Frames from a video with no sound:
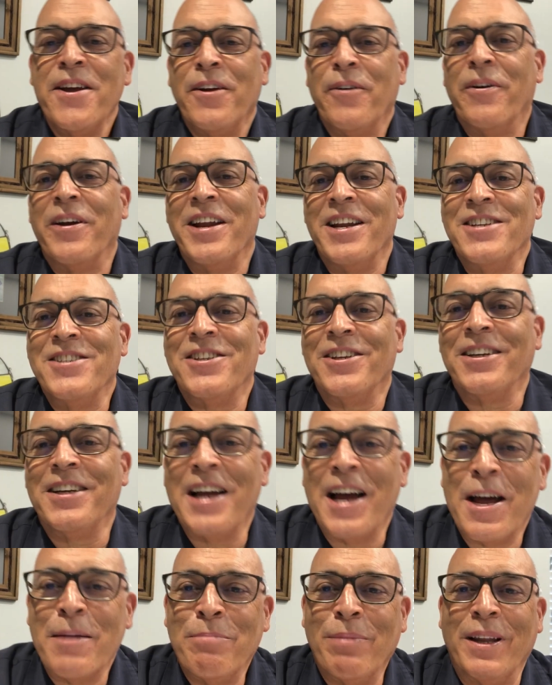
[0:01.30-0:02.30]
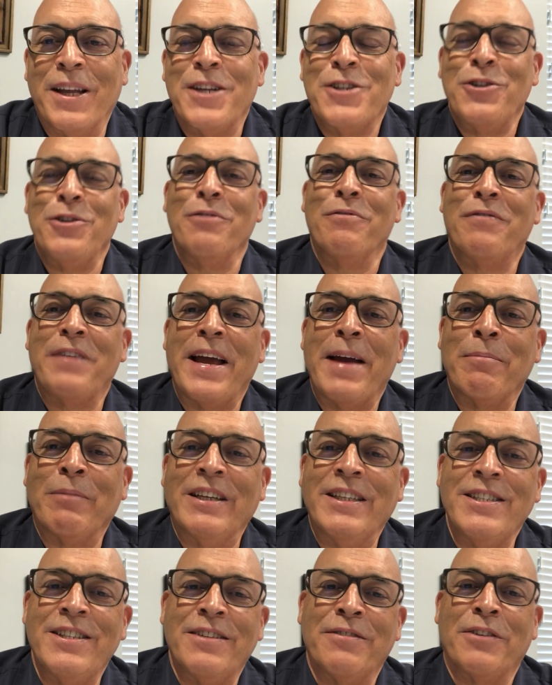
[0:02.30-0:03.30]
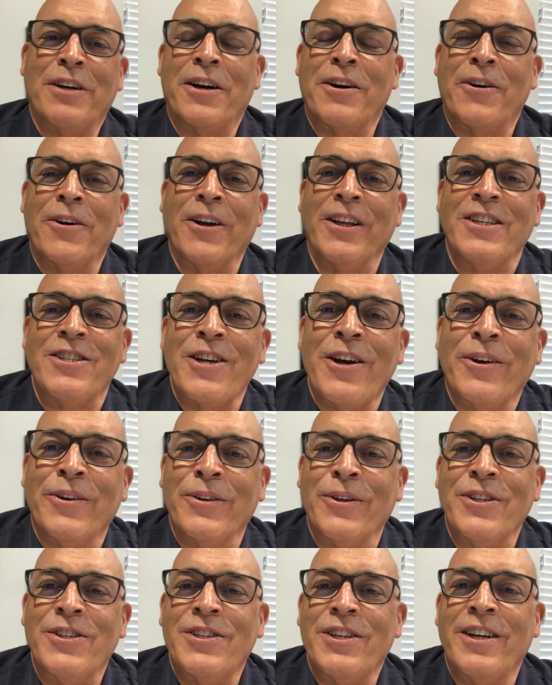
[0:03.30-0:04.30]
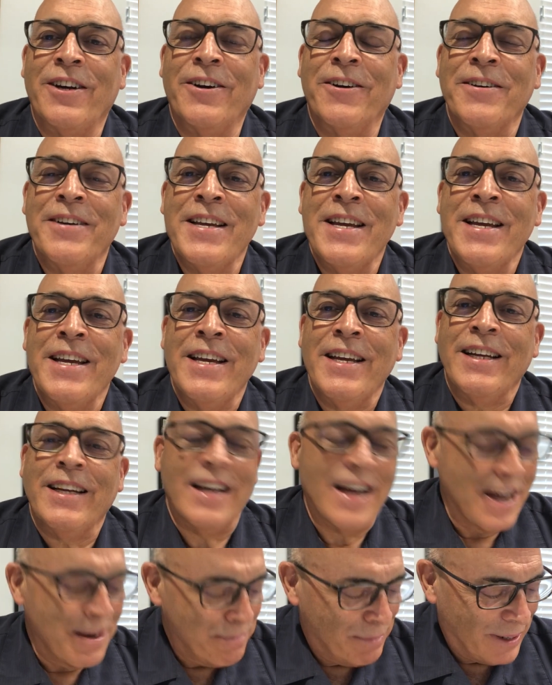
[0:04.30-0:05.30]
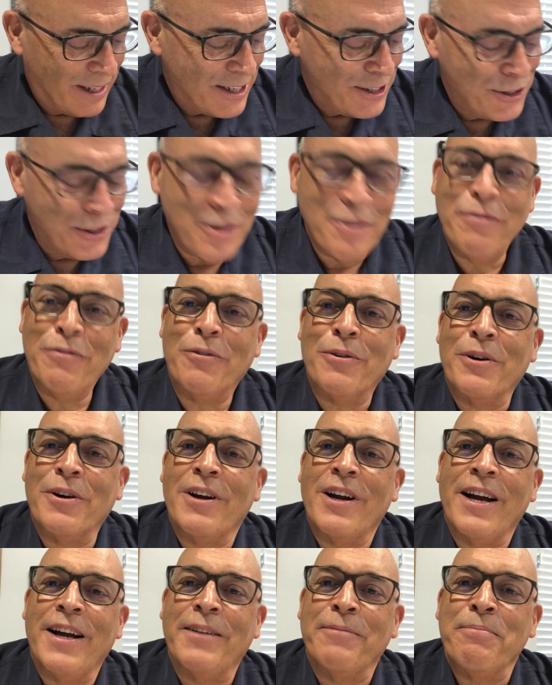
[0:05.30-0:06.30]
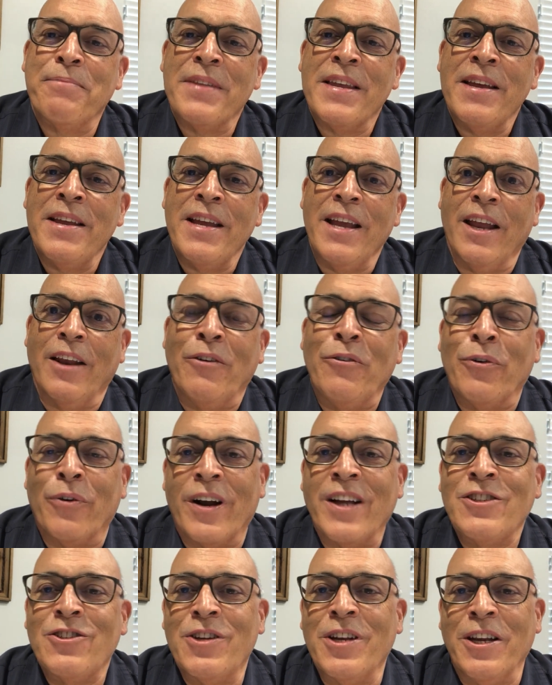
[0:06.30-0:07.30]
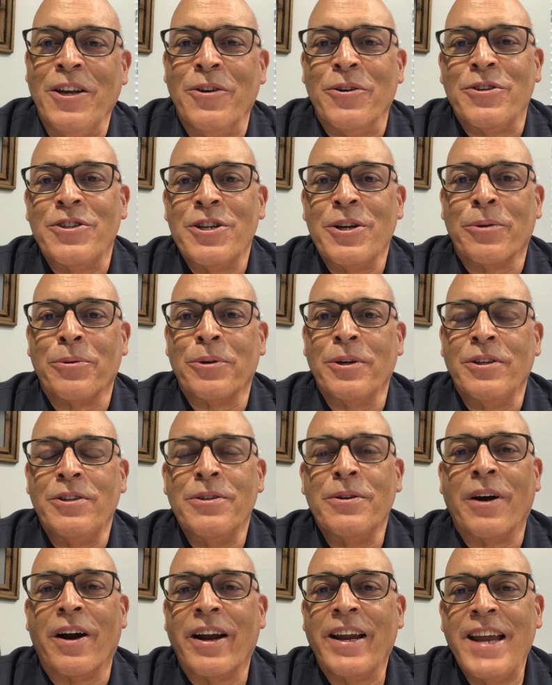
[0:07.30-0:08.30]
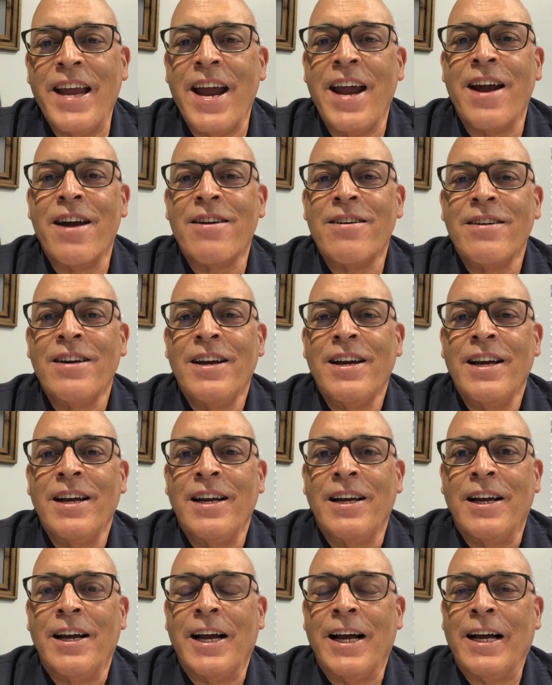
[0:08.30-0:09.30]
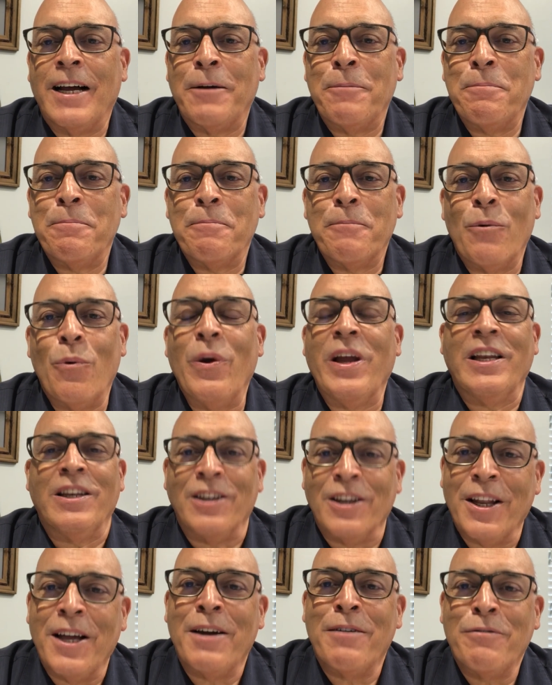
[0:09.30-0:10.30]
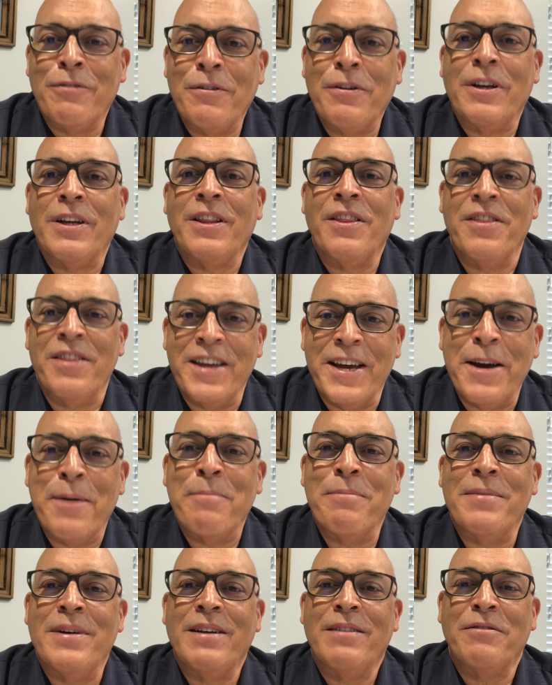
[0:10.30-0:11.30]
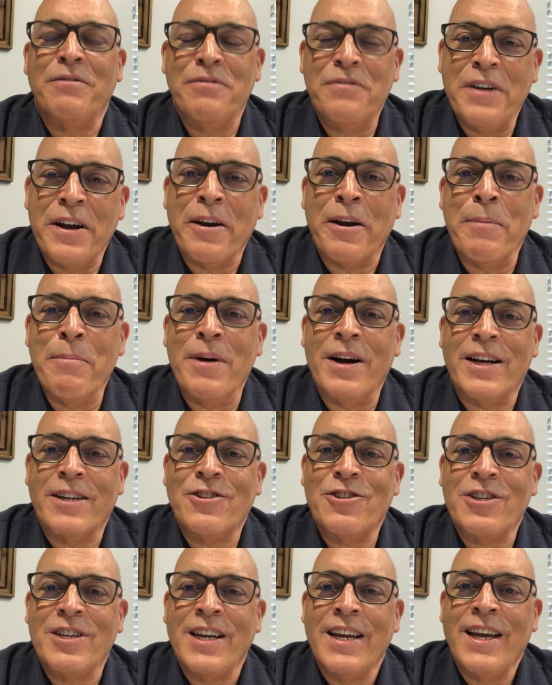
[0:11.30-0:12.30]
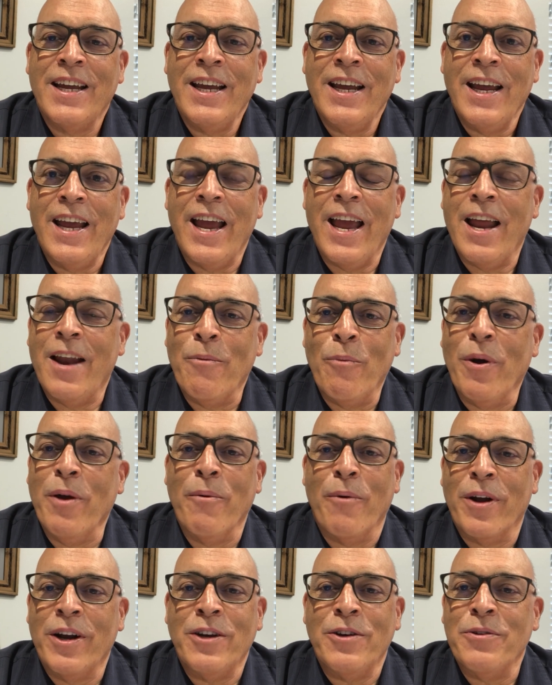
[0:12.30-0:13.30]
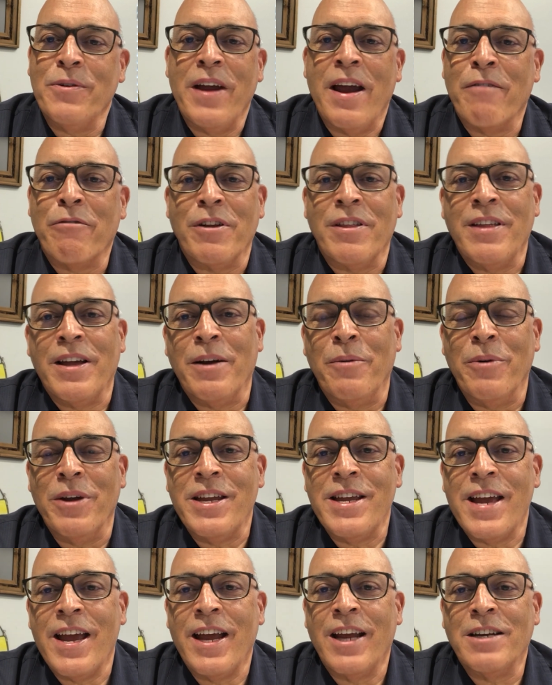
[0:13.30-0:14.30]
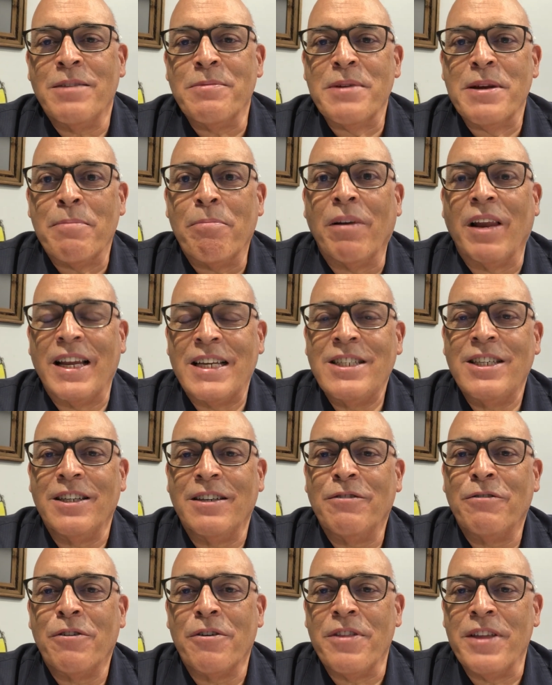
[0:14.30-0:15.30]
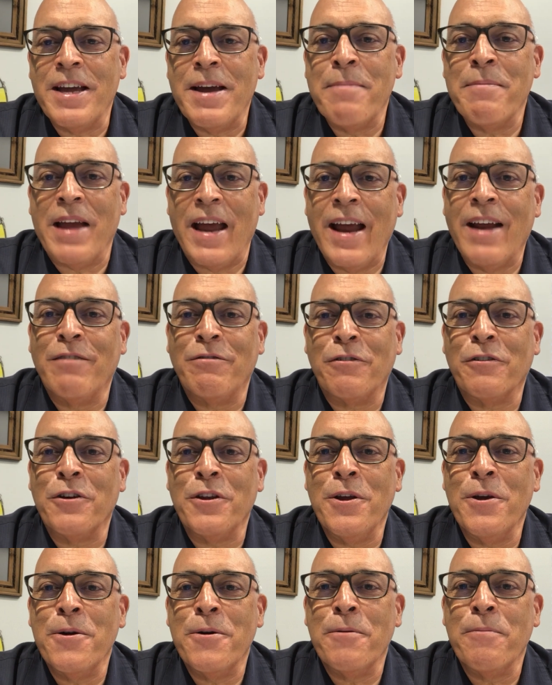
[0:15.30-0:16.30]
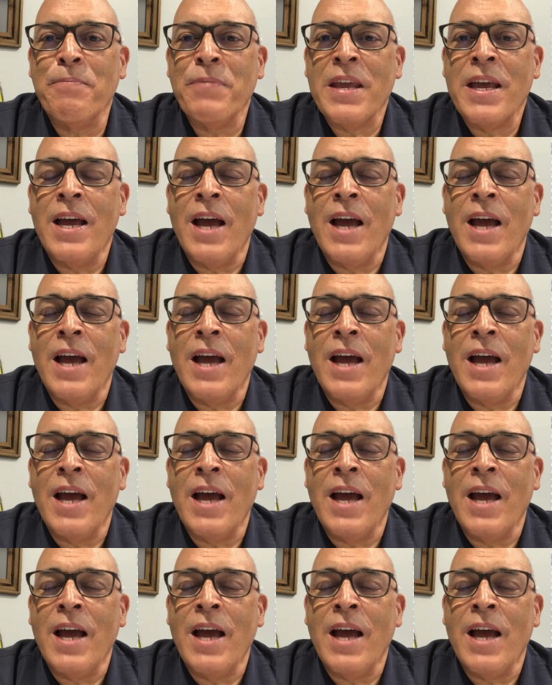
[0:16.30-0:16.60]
Greetings and God bless you, families of our Early Childhood Center. God bless you for entrusting your children to our care. We love them very much, and we want to do everything we can to be a blessing for them and for you.